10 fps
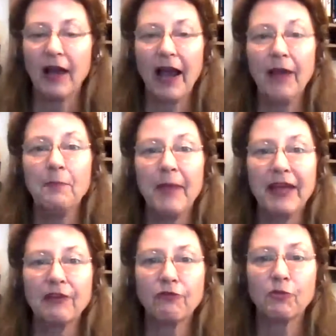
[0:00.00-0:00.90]
I made
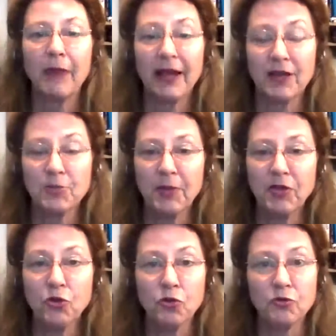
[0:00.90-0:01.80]
it for my husband,
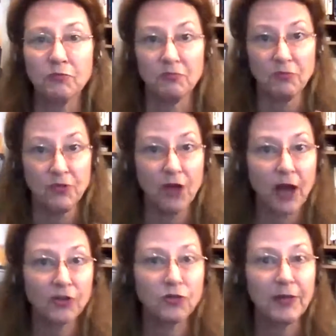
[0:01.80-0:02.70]
who's
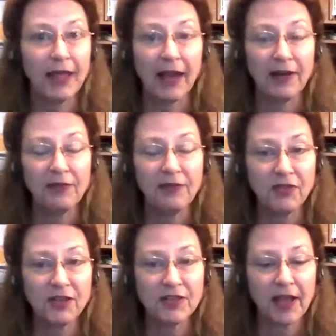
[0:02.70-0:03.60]
not doing any of the
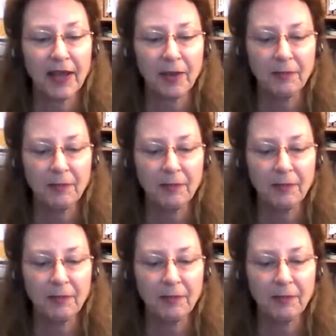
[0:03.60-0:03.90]
things I am.